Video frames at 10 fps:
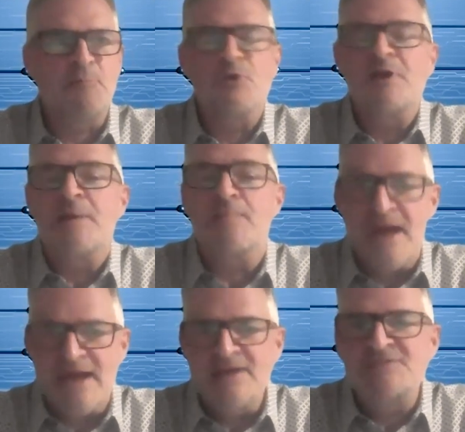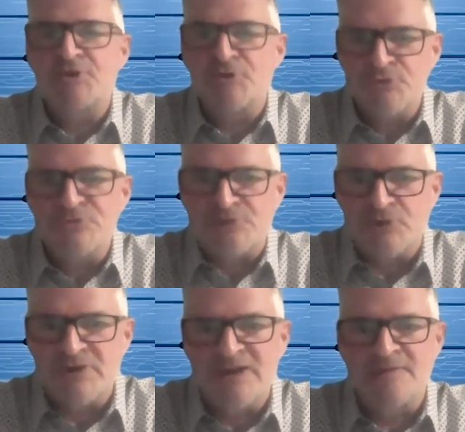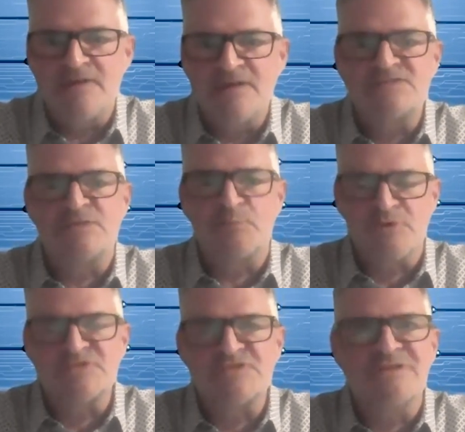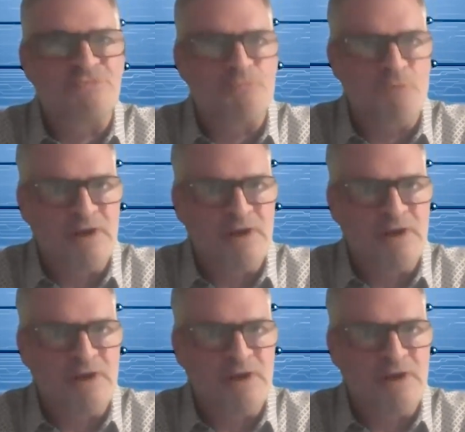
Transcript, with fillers: pretty amazed at who's looking at this. The person that's